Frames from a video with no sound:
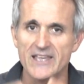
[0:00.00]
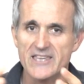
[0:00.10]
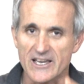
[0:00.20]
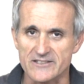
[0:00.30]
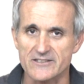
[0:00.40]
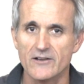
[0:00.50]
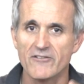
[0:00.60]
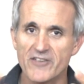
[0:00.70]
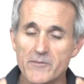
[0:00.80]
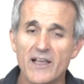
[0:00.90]
Yes,
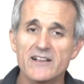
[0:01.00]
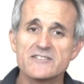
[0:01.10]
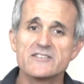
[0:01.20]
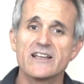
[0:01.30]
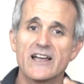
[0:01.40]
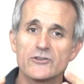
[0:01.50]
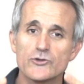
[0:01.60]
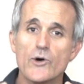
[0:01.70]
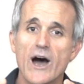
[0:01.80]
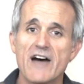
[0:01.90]
females
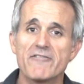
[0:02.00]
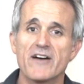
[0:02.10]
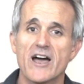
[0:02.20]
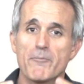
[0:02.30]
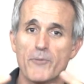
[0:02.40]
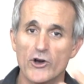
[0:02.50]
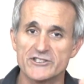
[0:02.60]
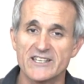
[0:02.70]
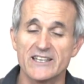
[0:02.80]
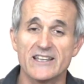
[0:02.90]
do have a
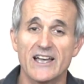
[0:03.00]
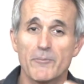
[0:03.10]
prostate